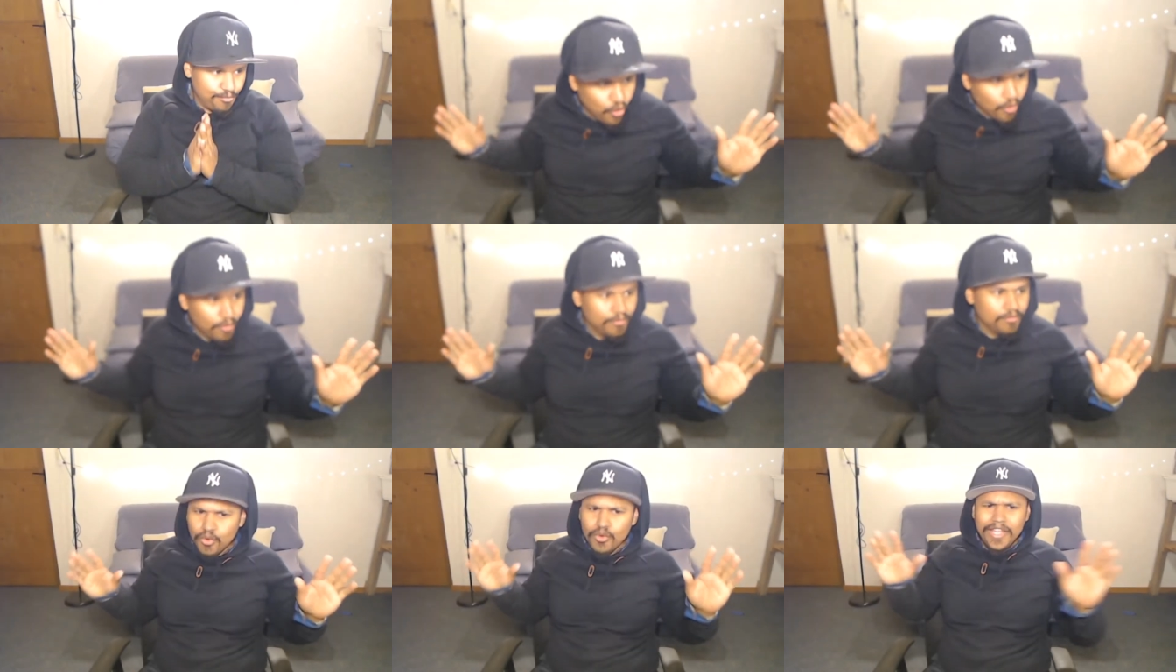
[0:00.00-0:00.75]
Cool,
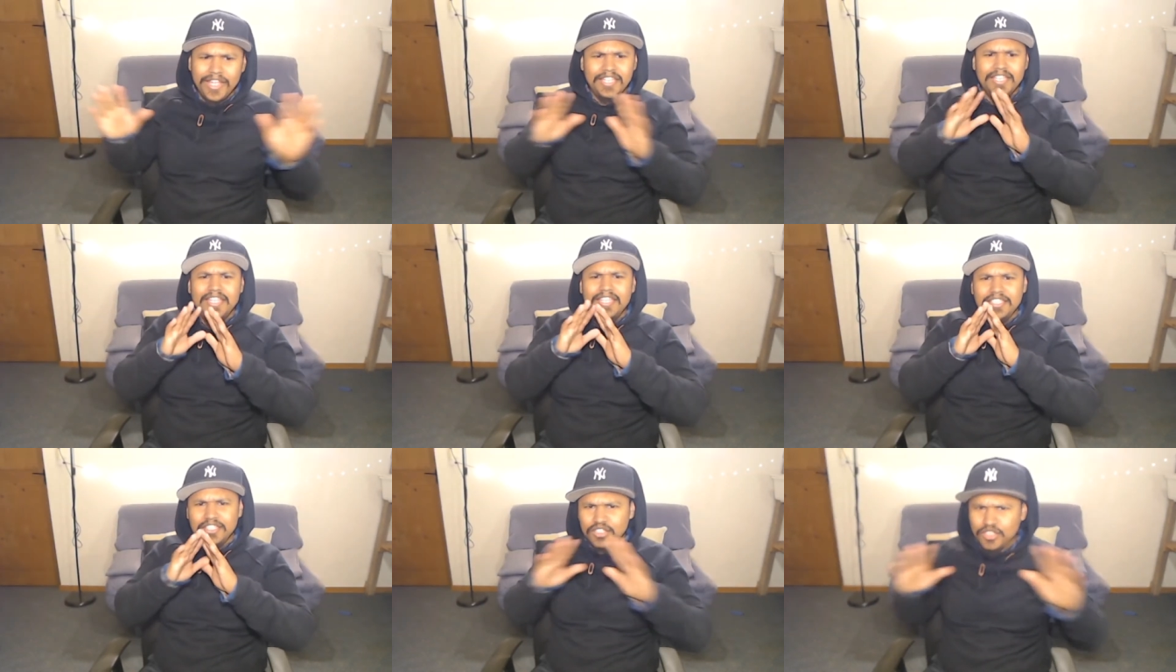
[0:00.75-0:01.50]
cool
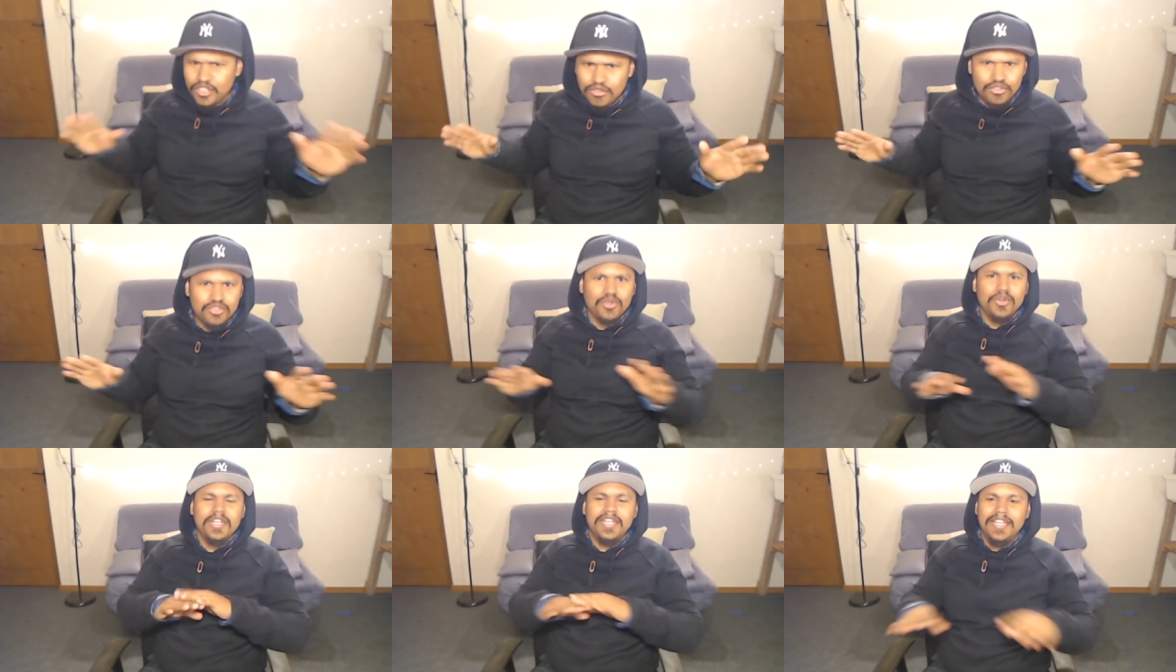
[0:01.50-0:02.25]
indie, little
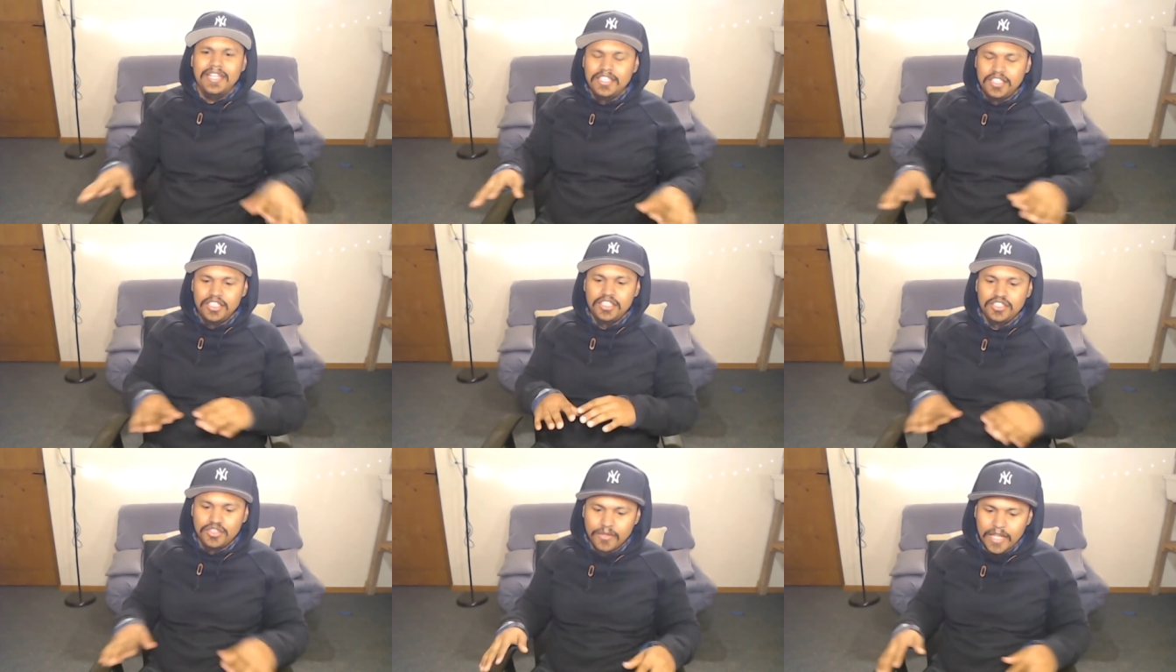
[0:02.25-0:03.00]
short
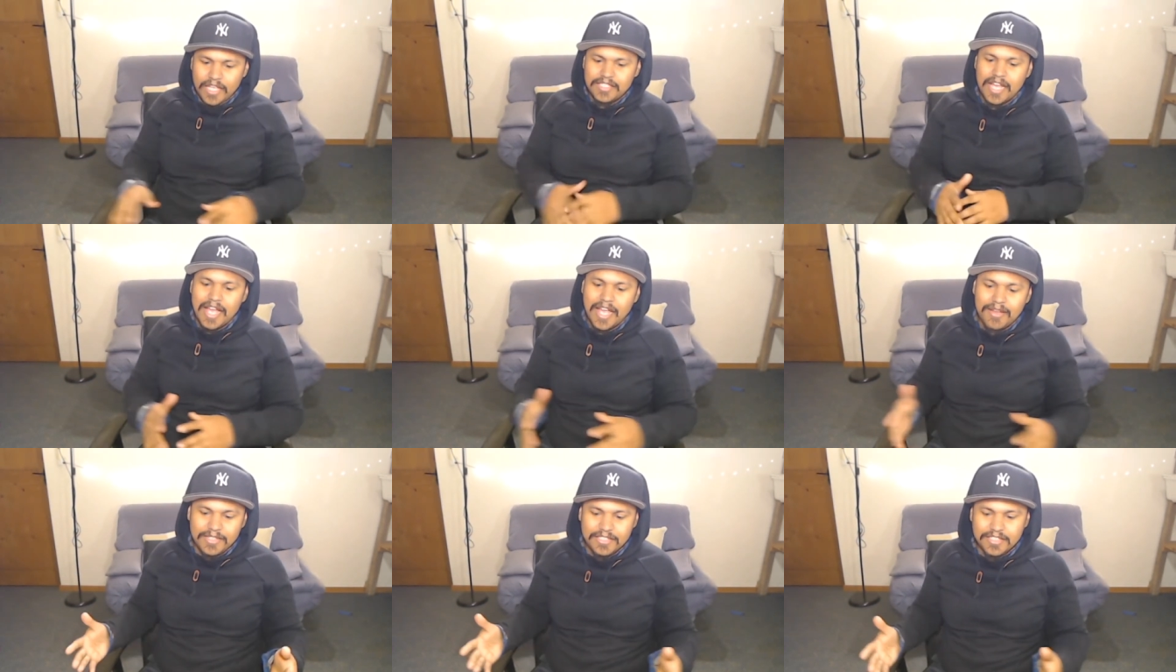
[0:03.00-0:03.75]
indie showcase.
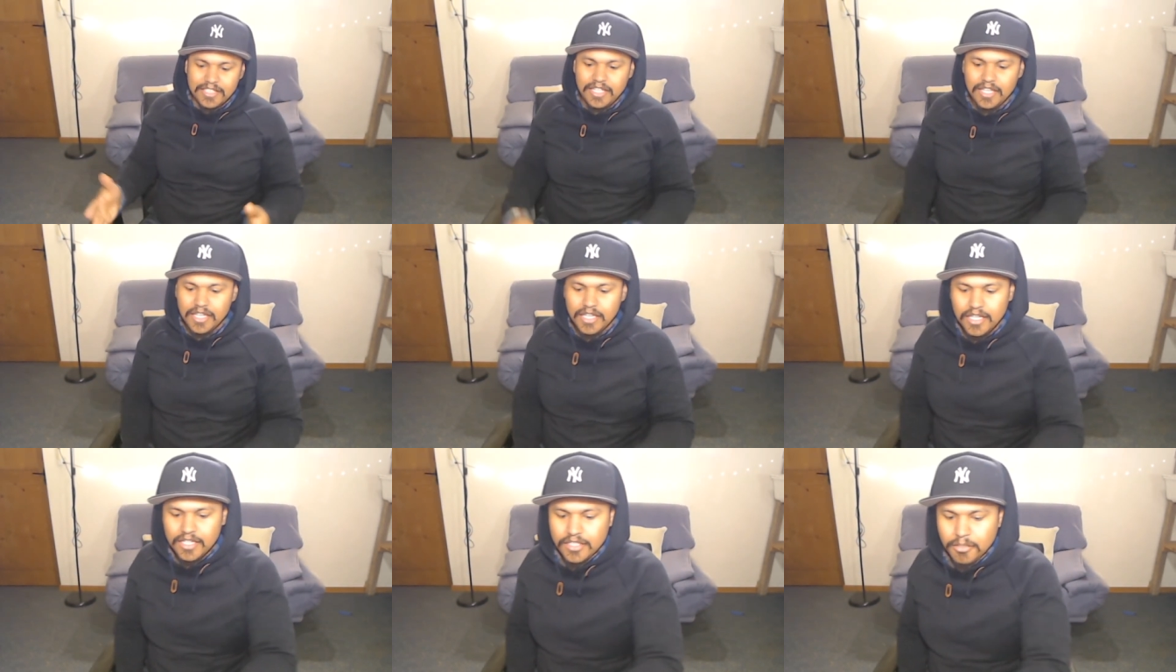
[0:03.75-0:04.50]
obviously,
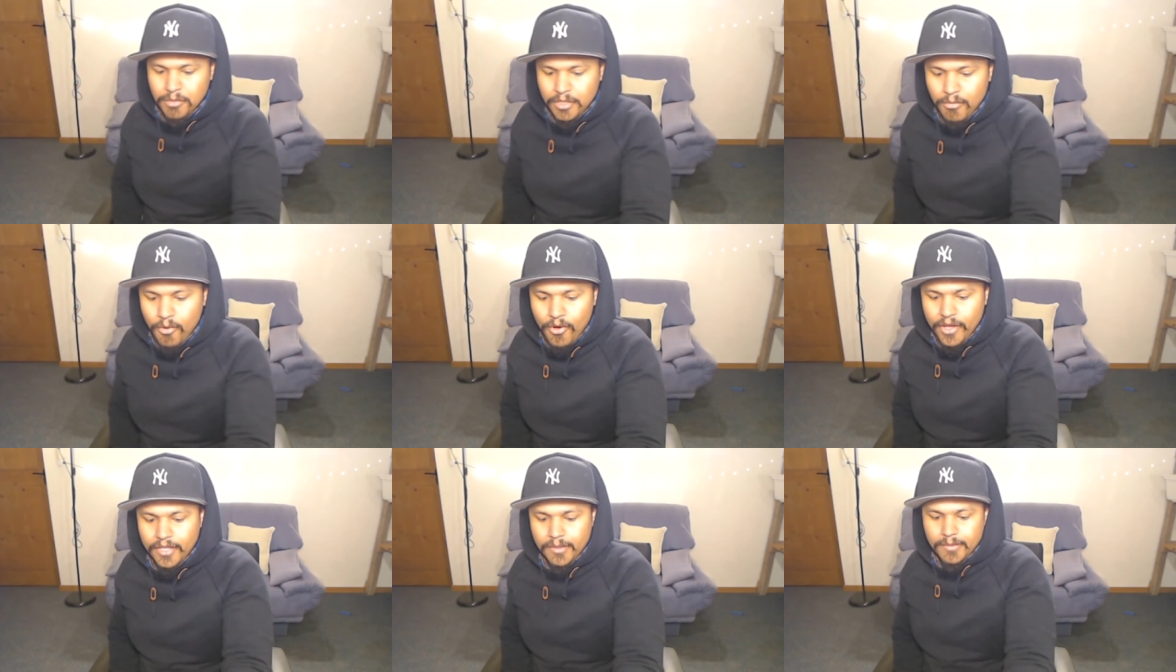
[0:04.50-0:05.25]
the big
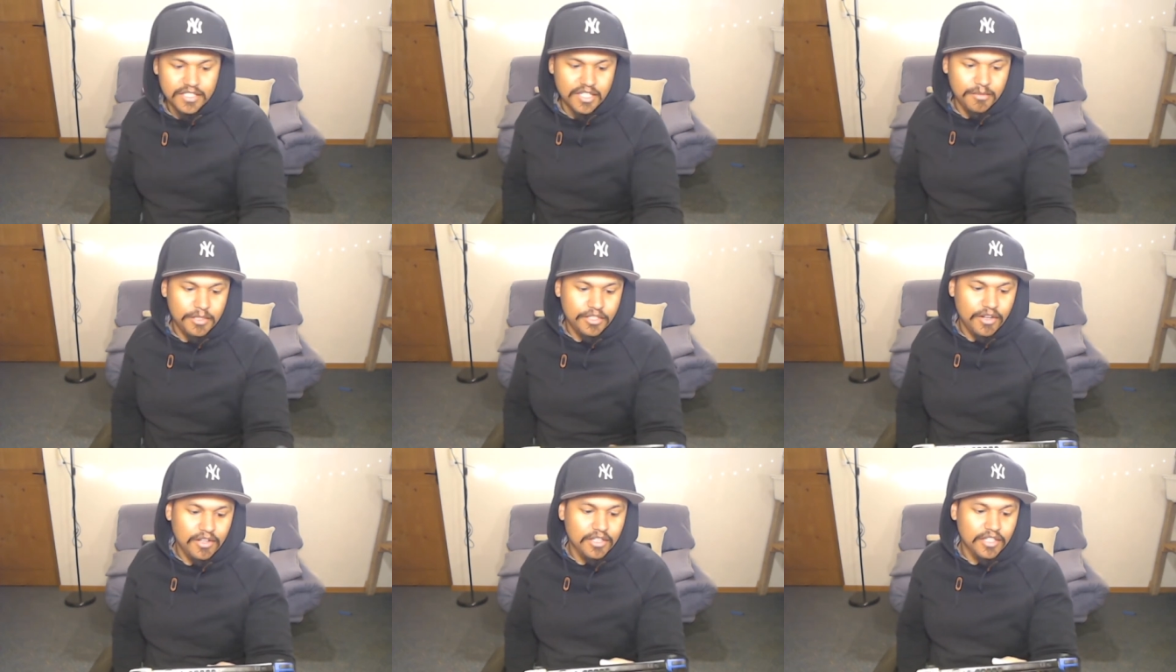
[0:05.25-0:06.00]
boy is gonna be
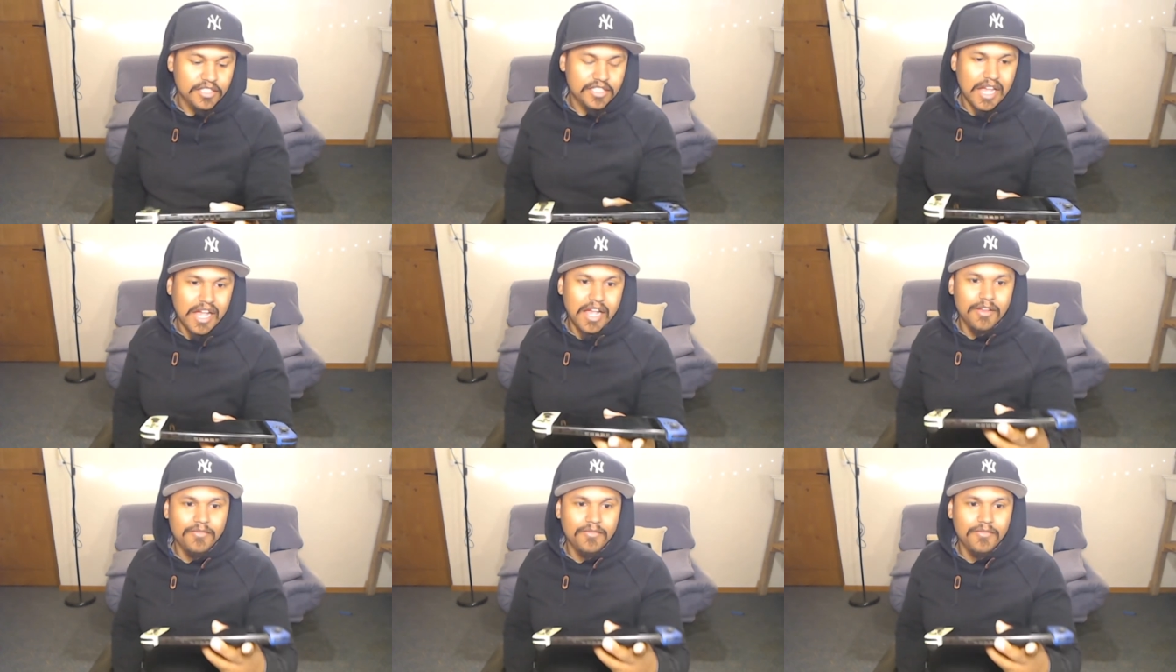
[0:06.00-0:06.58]
Dauntless.